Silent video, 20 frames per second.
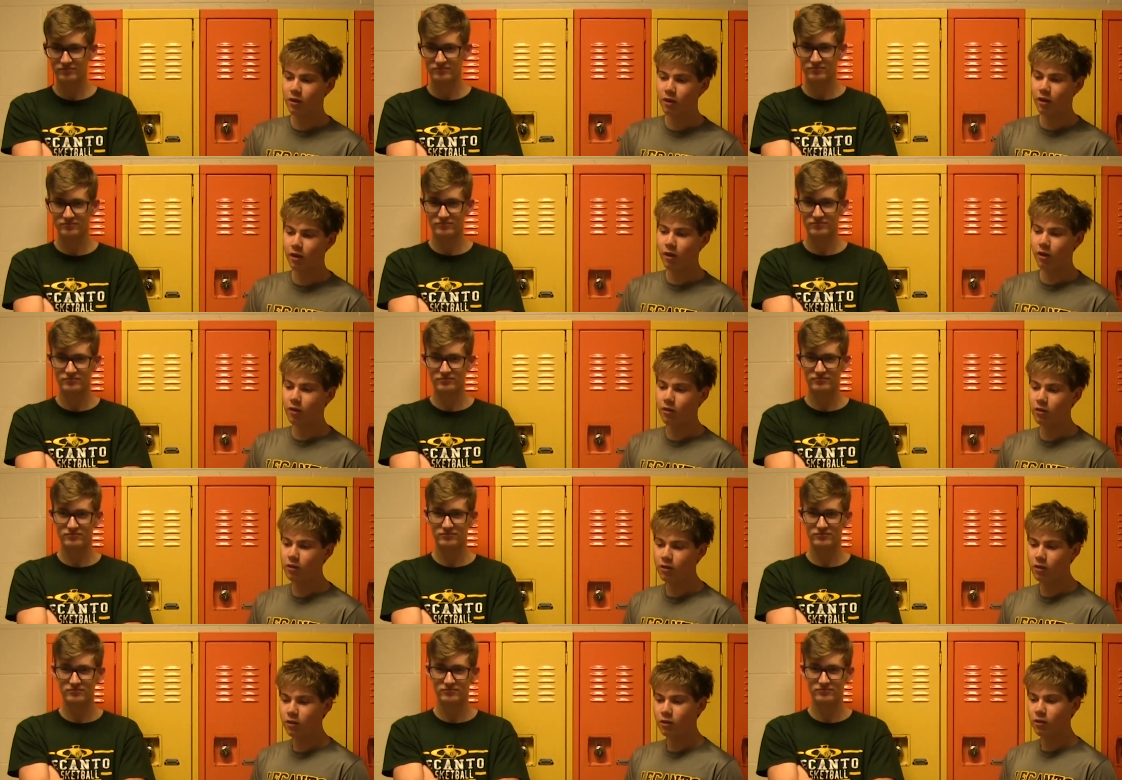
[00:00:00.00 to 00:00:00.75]
Speaker 1: You know,
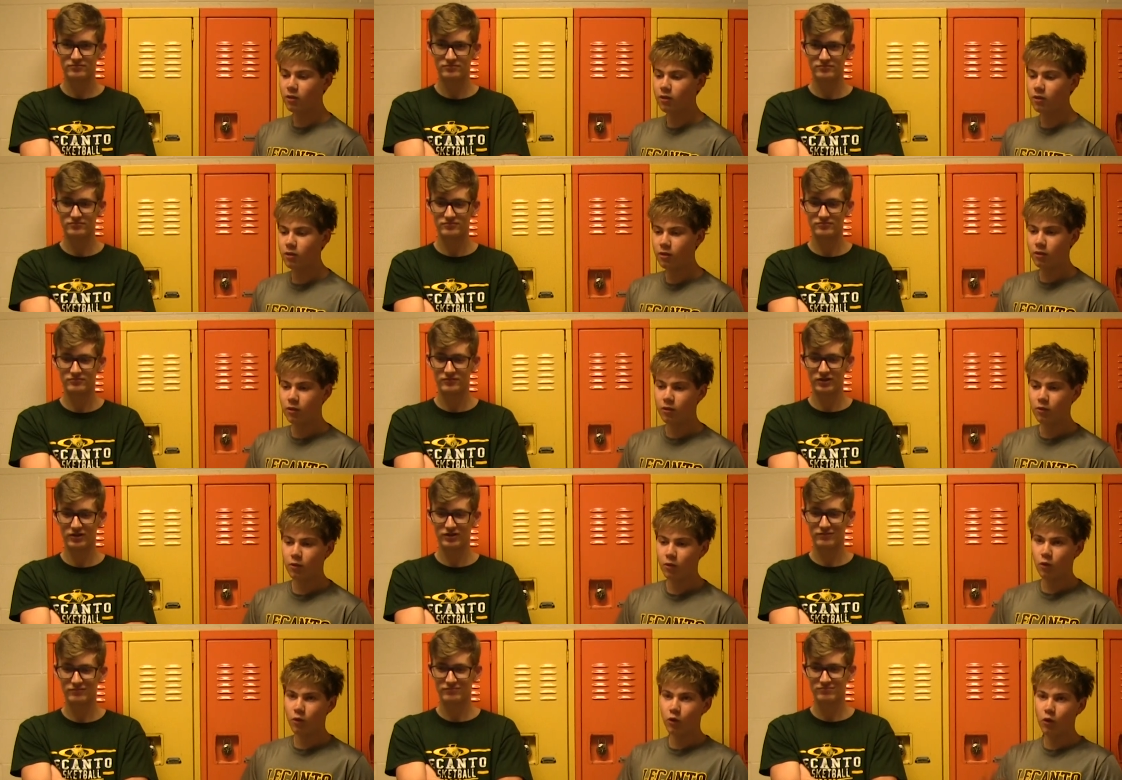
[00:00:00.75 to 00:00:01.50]

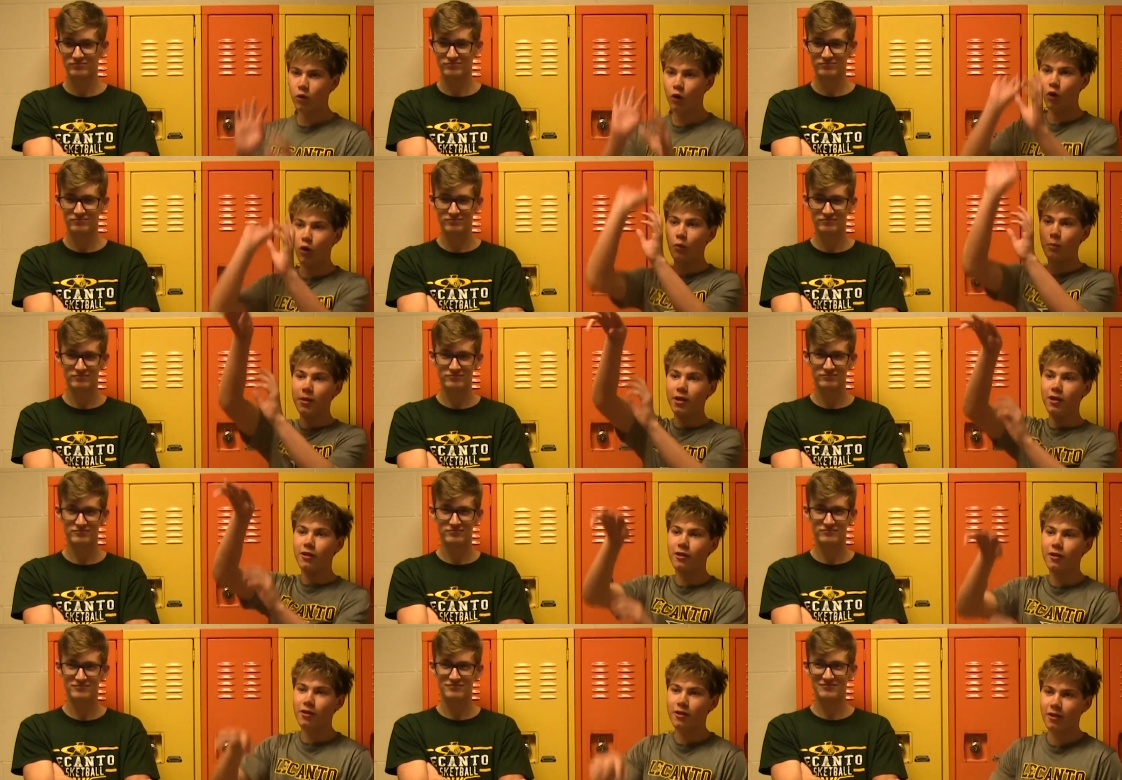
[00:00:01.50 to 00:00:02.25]
yeah.
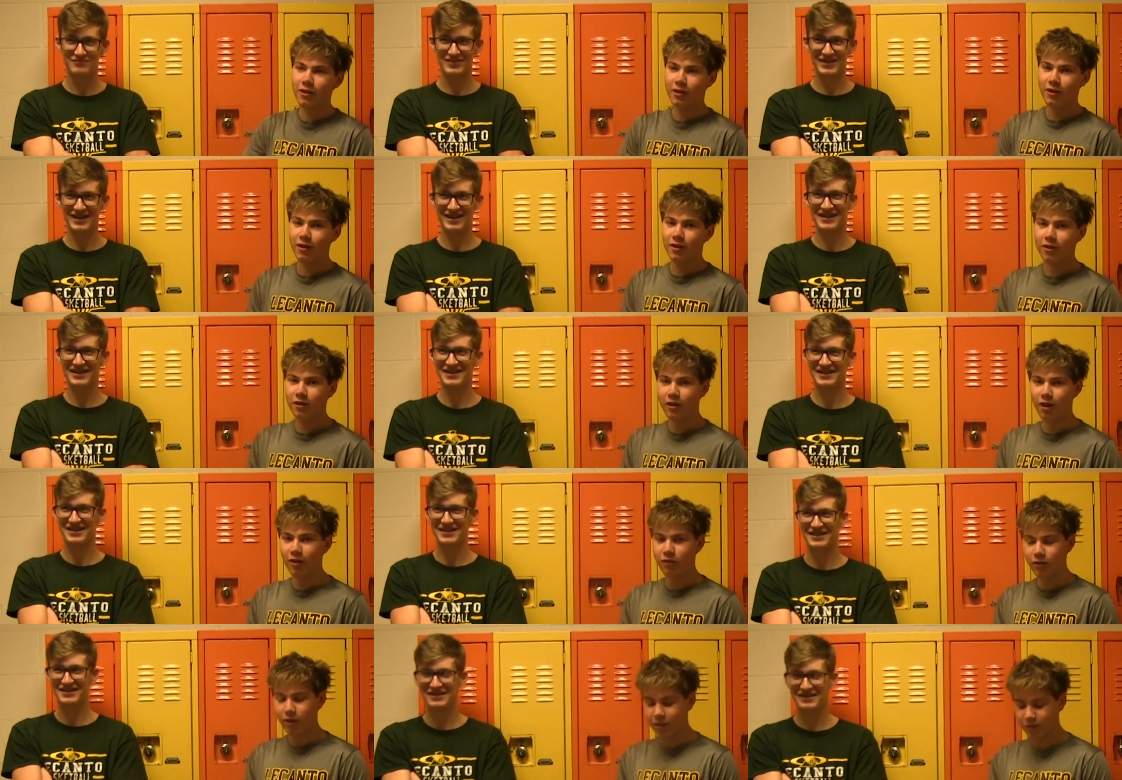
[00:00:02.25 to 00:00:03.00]
Kobe,
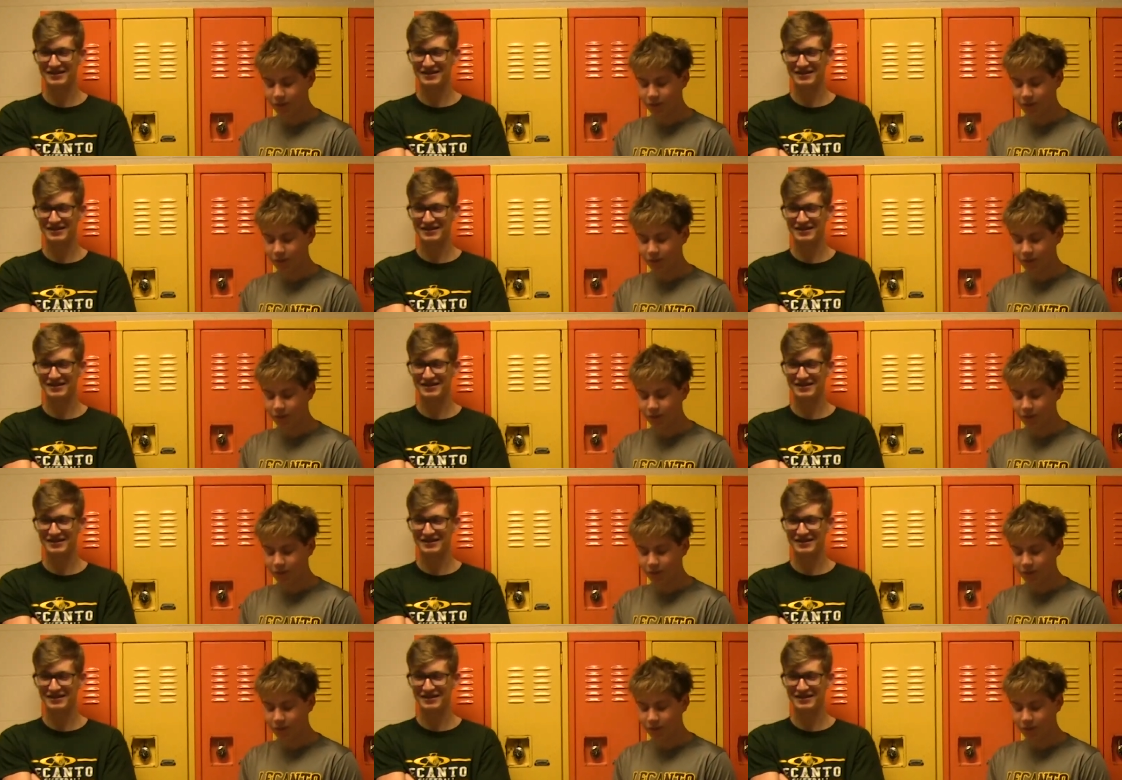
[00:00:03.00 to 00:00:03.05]
God